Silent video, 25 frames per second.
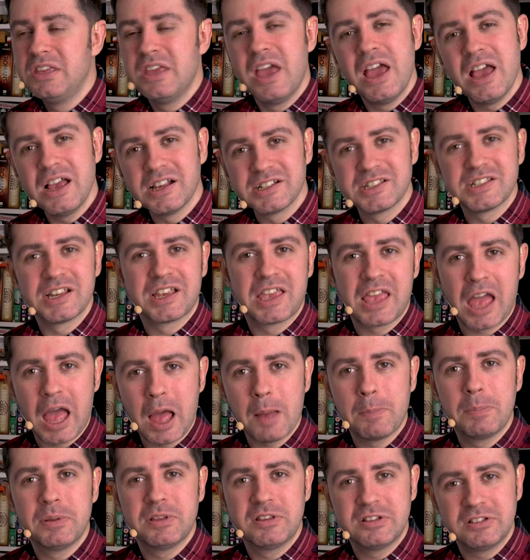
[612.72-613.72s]
Yes, a
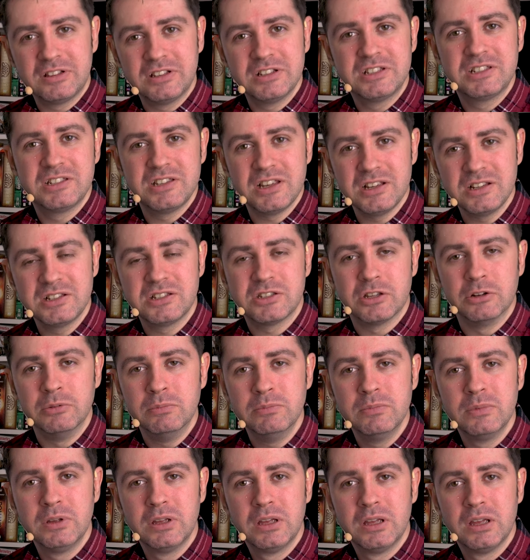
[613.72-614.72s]
capitalist
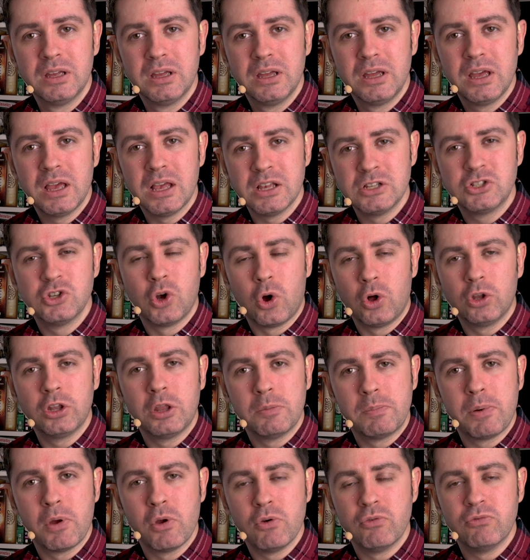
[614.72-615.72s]
system is all
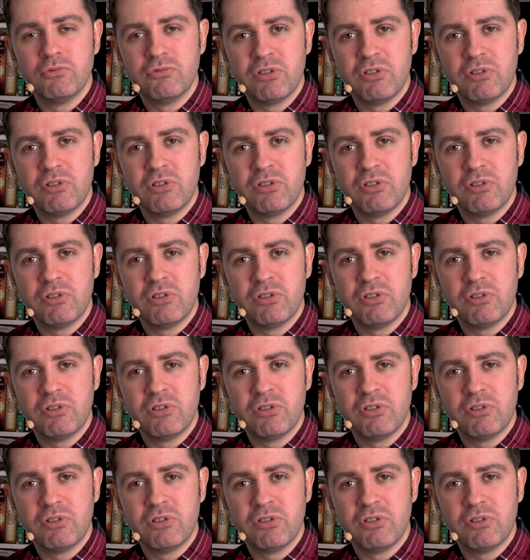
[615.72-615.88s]
about